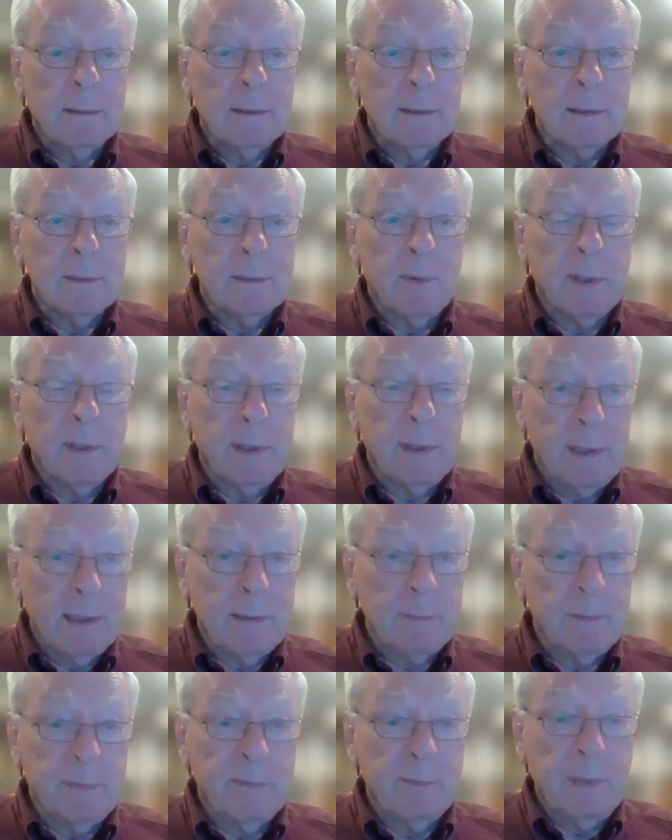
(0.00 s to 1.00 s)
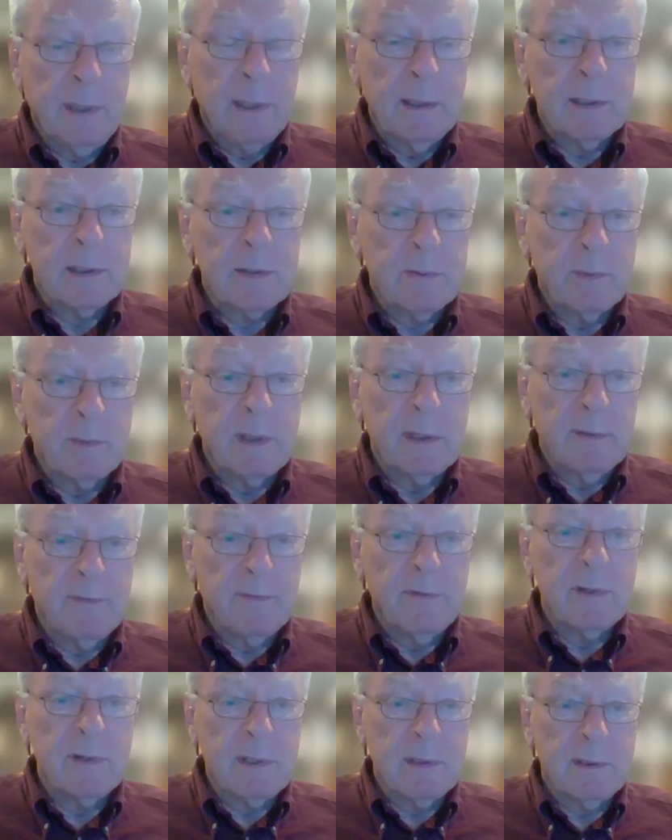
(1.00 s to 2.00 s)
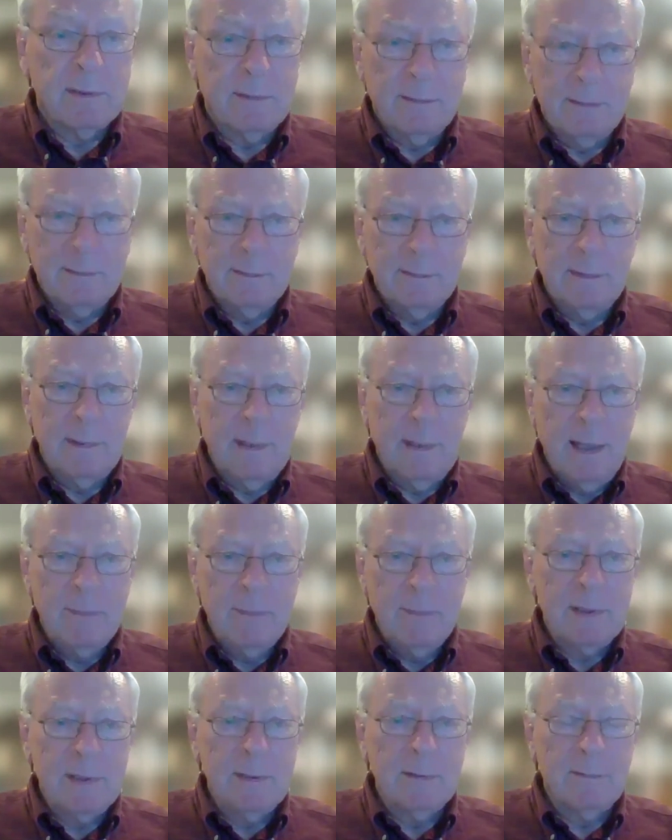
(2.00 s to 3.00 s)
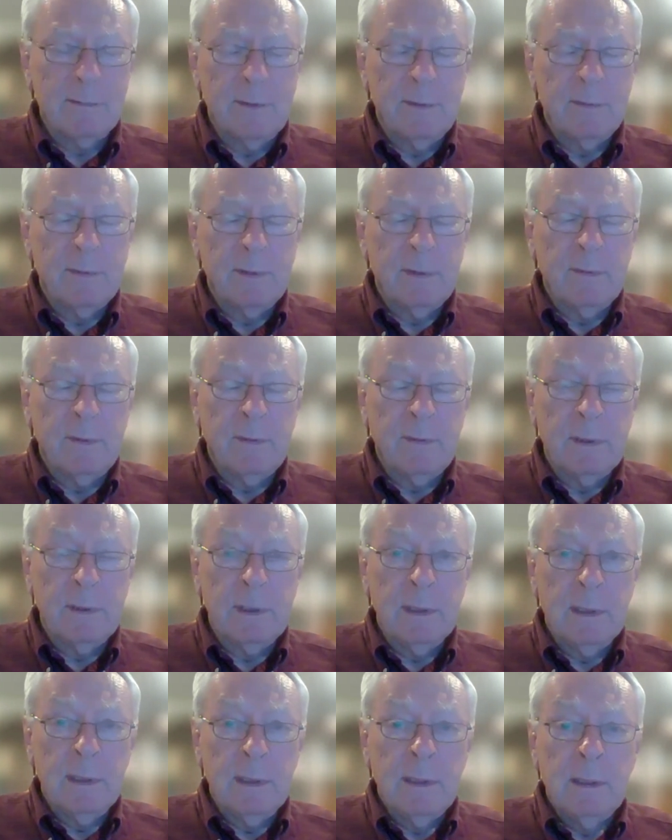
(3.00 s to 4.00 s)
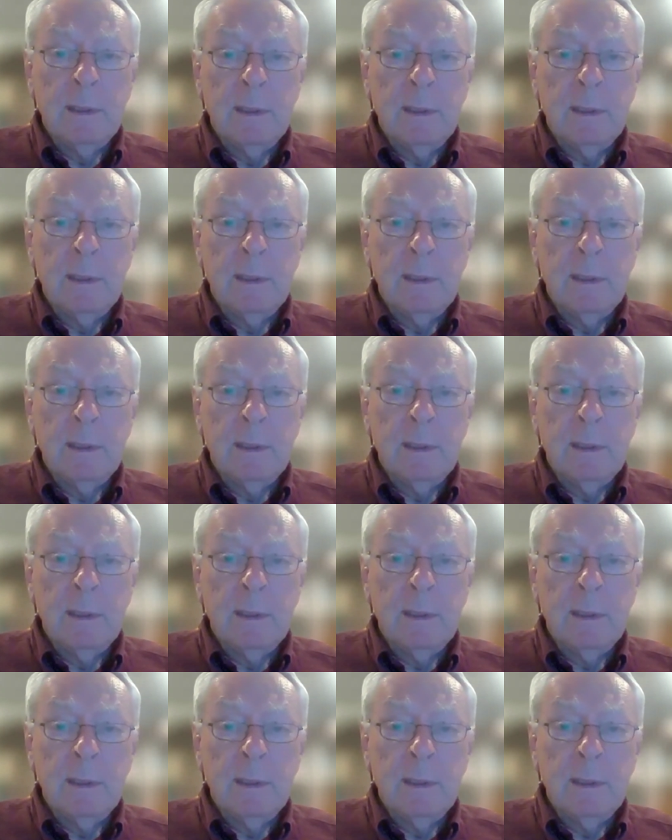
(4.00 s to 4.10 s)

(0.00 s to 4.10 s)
at this point. Paris will be the first absolute 50-50.